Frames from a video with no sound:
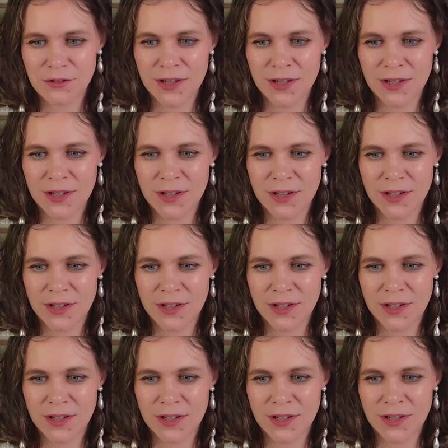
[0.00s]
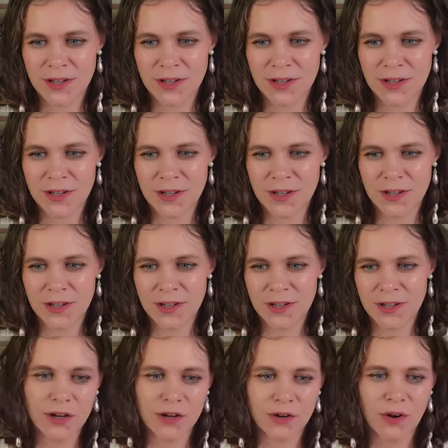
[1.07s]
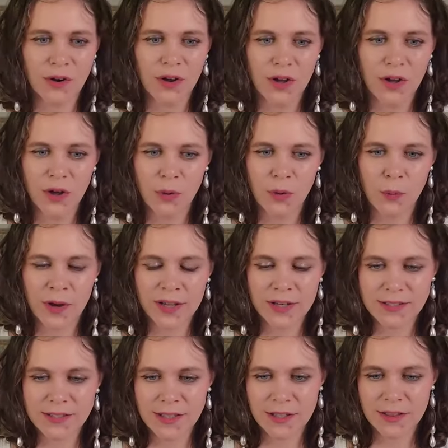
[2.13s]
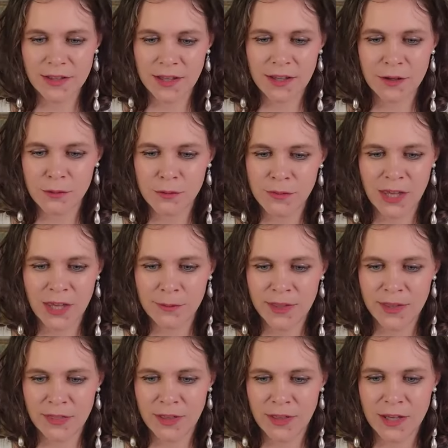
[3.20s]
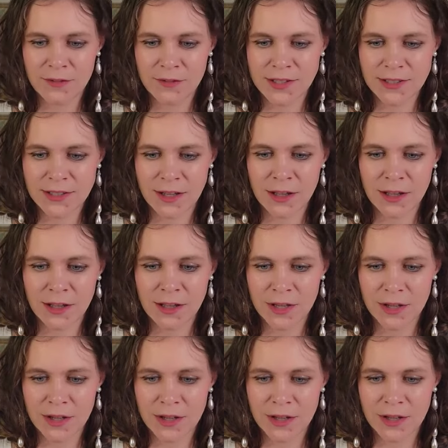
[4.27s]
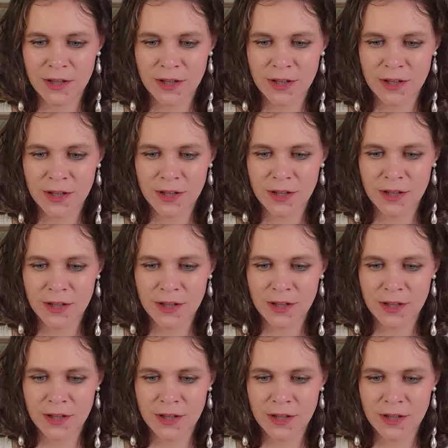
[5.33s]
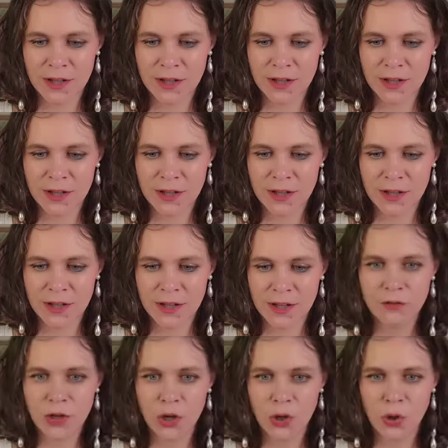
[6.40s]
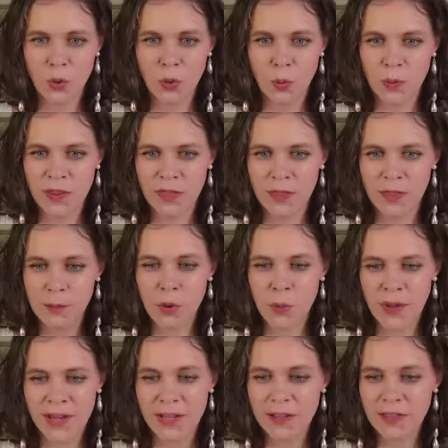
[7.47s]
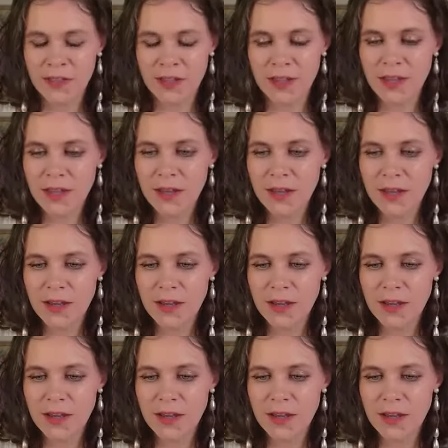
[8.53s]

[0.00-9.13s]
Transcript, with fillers: association to think about like, oh, why does that thing make me think of this element? And I just let myself kind of go with the poetic thinking